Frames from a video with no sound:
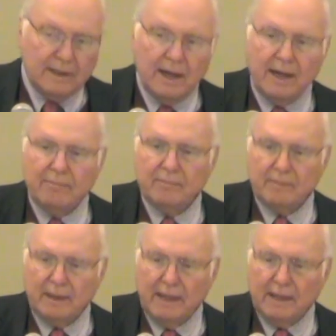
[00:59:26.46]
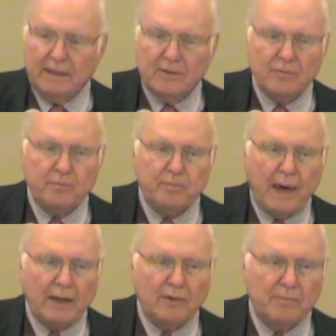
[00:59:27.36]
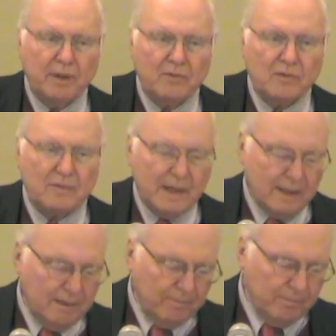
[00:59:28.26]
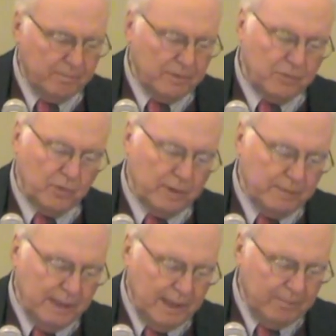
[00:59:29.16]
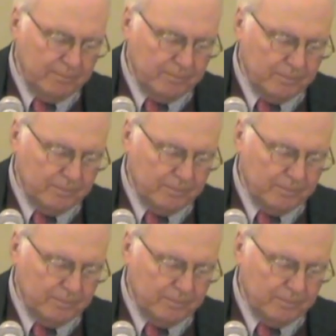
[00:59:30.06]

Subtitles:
again in this battle in Pennsylvania, before he became